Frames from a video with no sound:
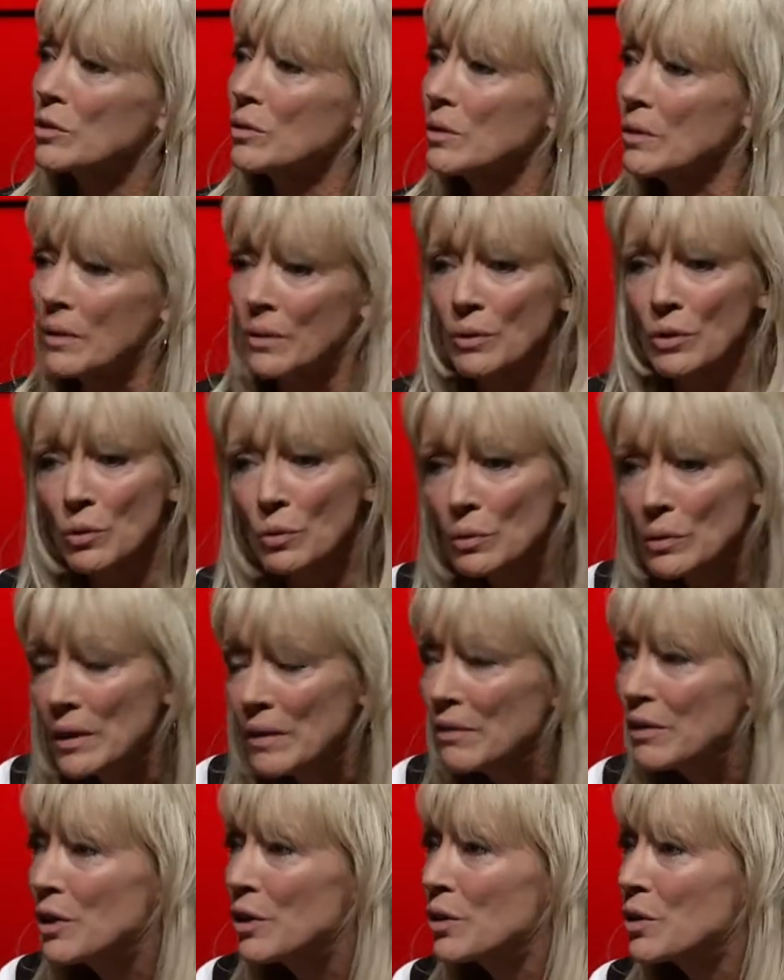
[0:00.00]
You know, you
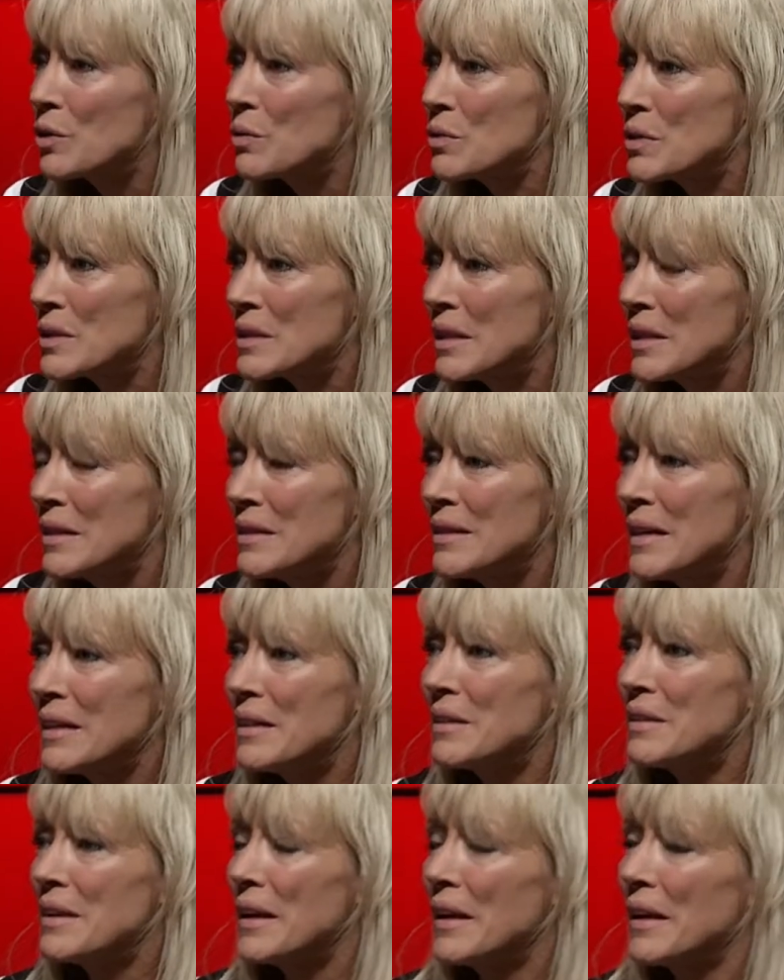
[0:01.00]
live here, you see day
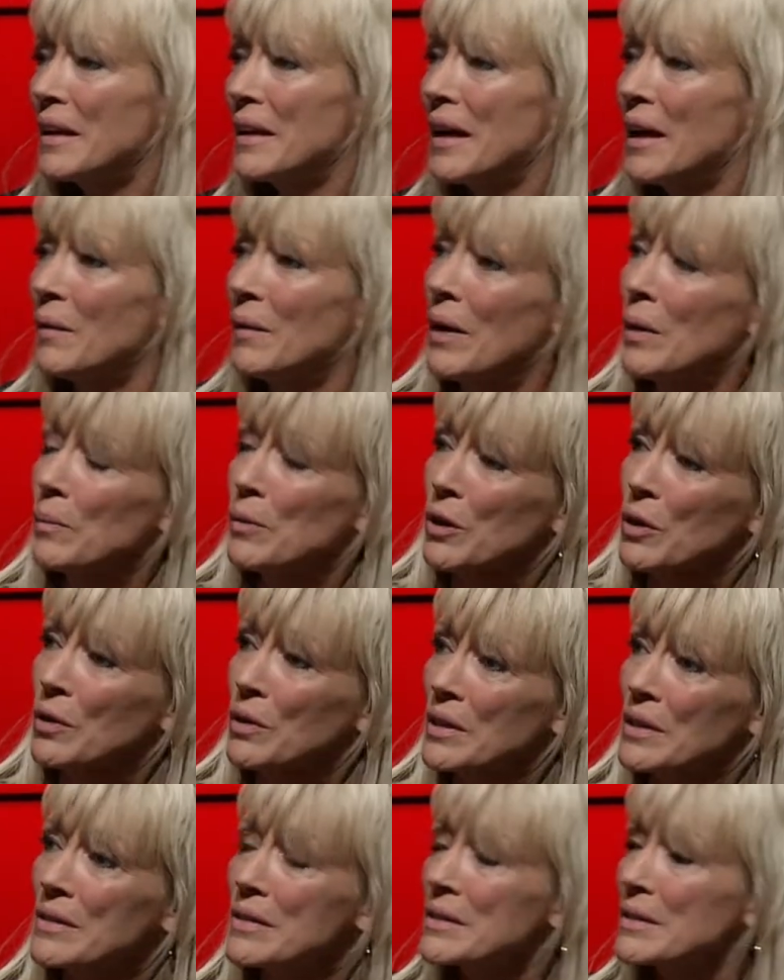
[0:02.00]
to day how
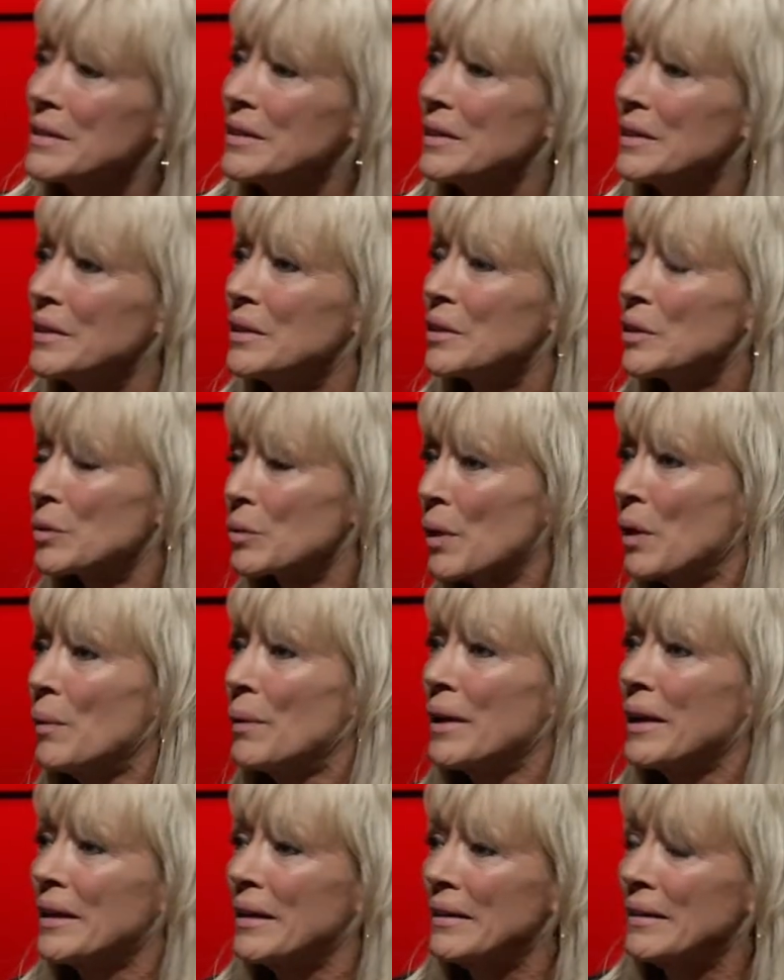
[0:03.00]
Albuquerque's
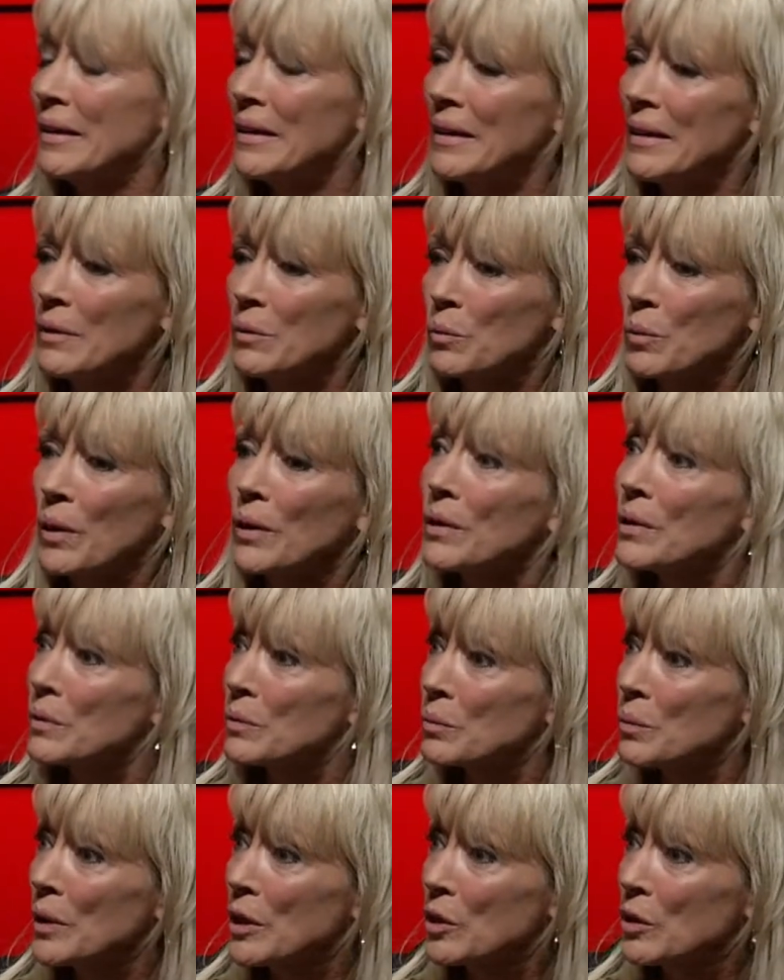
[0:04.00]
growing and, and where
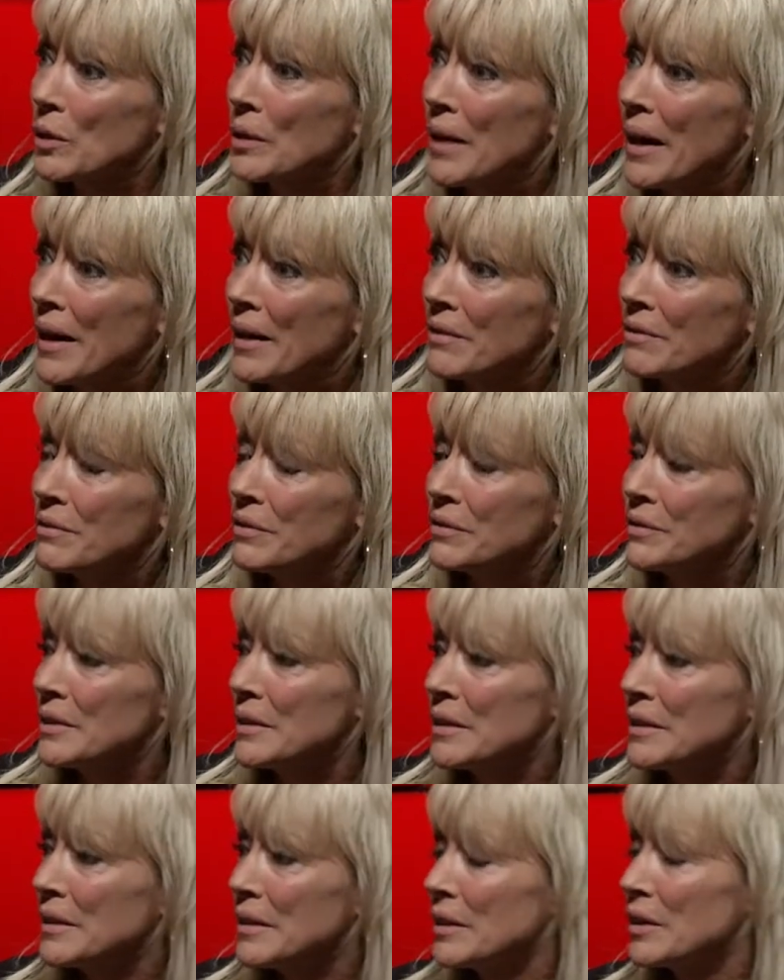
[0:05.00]
we could have,
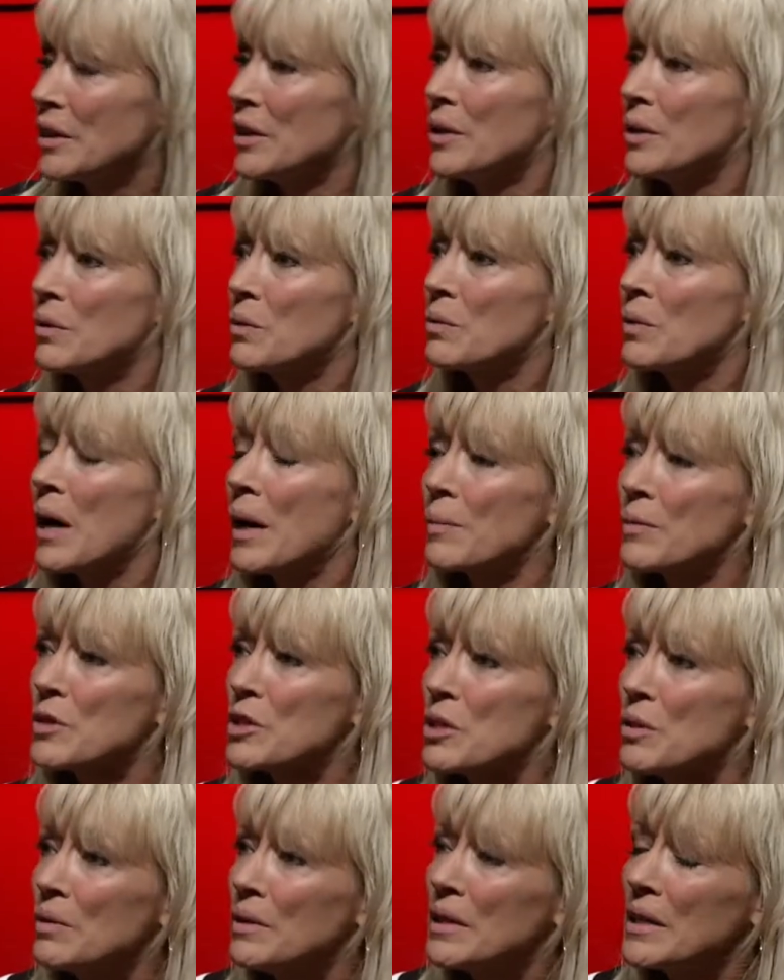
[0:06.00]
you know,
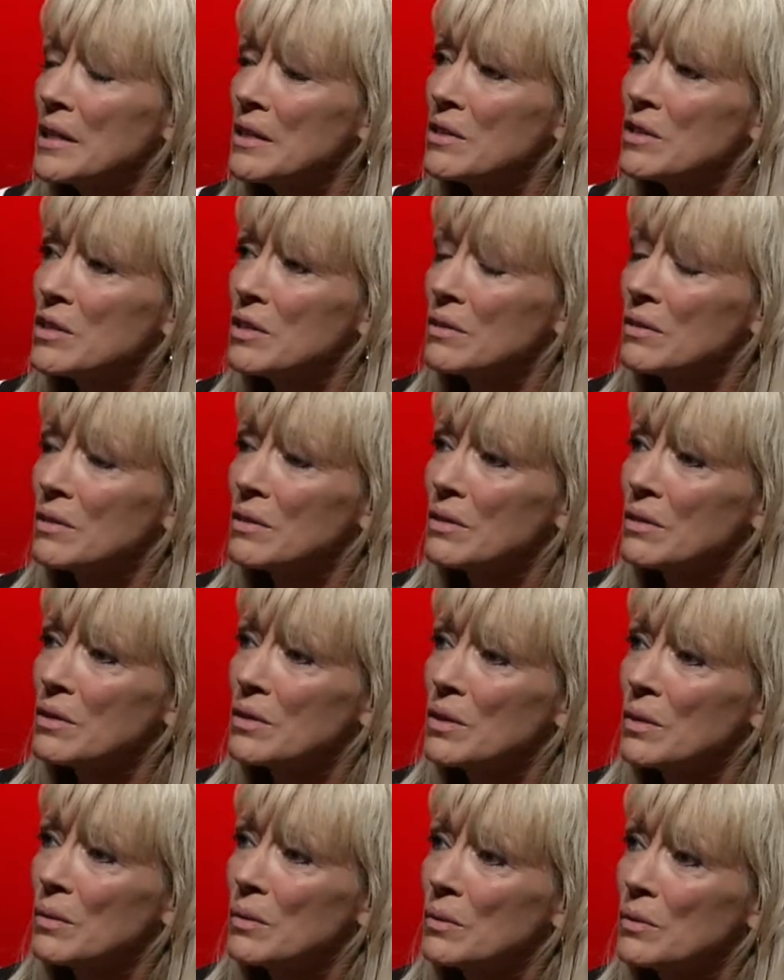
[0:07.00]
opportunities to,
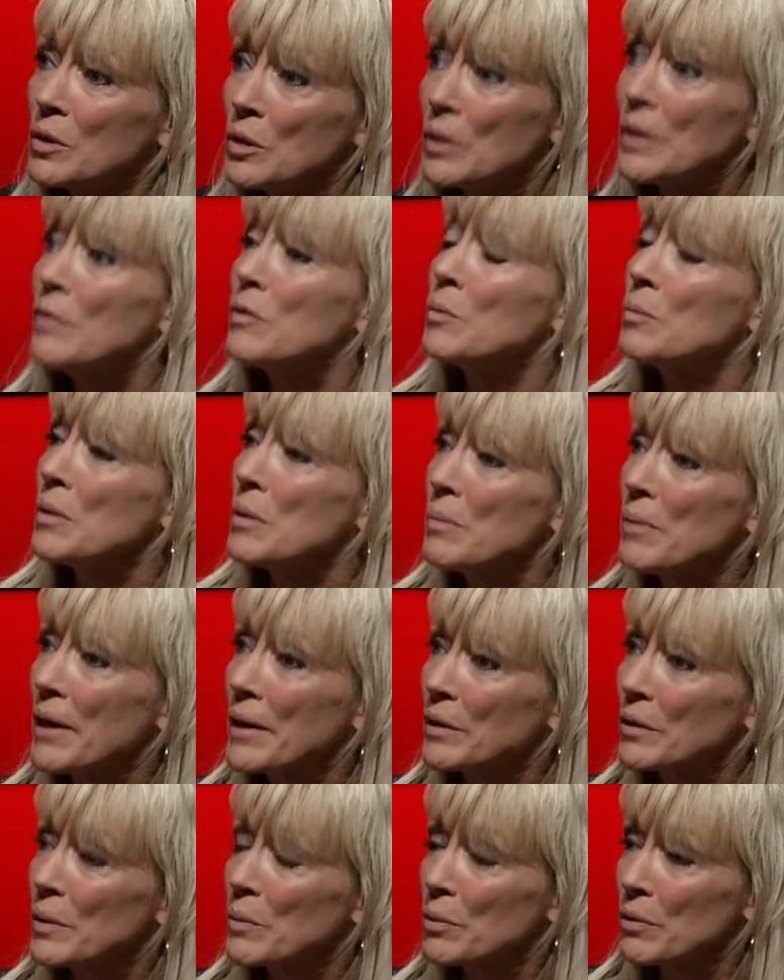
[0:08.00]
to, to even be
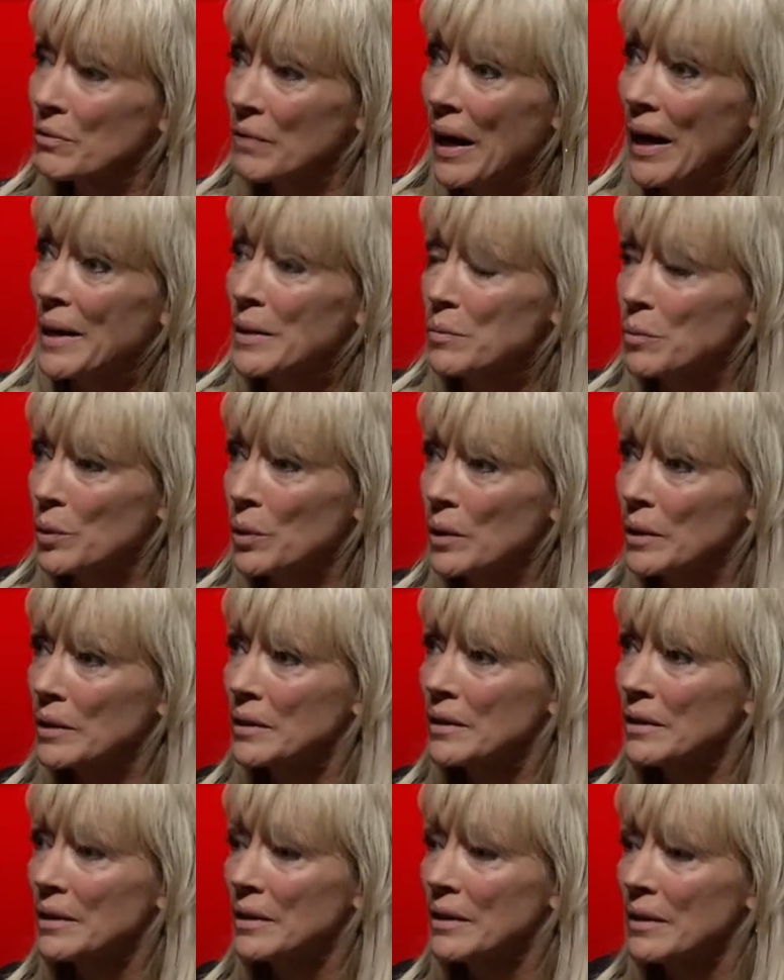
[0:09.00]
better and provide mm -hmm. more
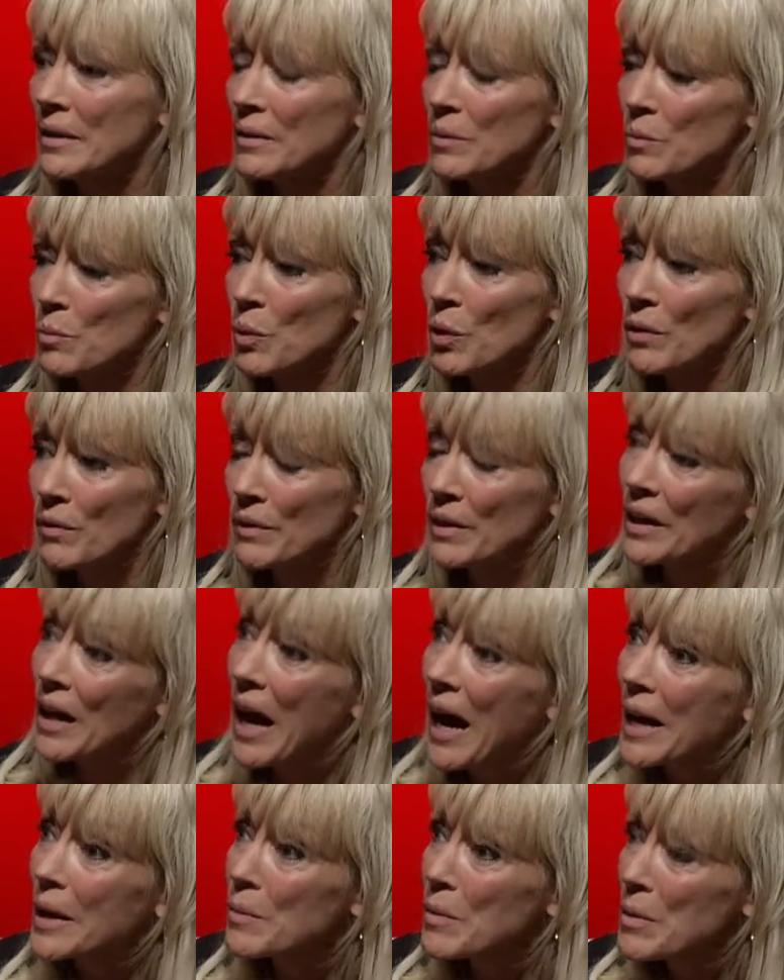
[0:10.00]
more of an
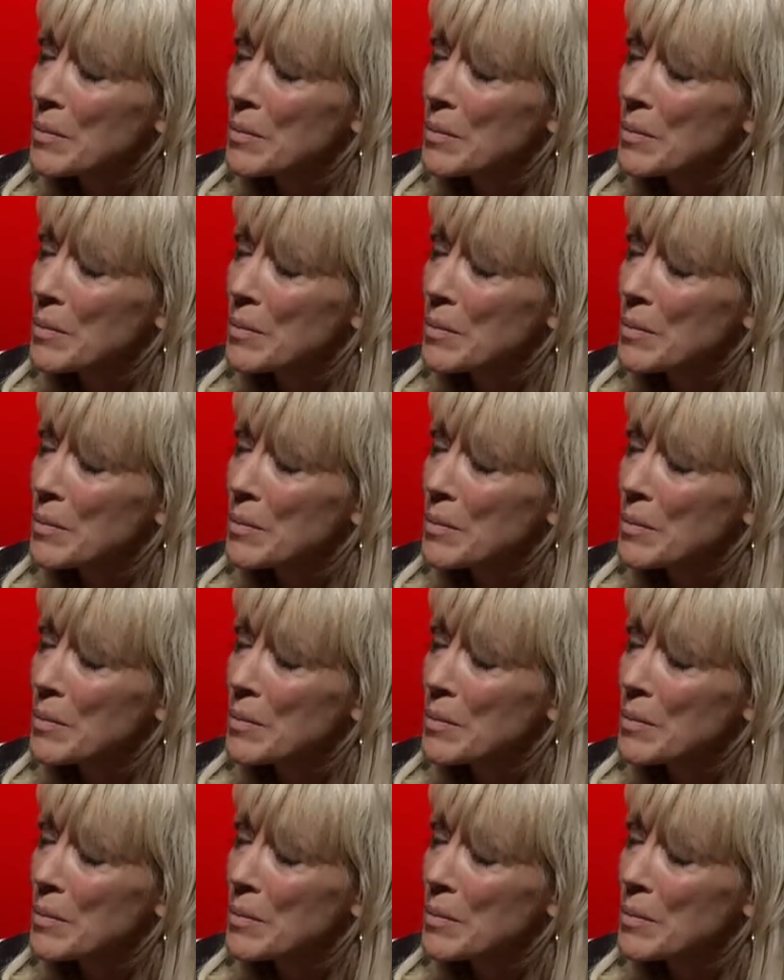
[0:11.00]
economy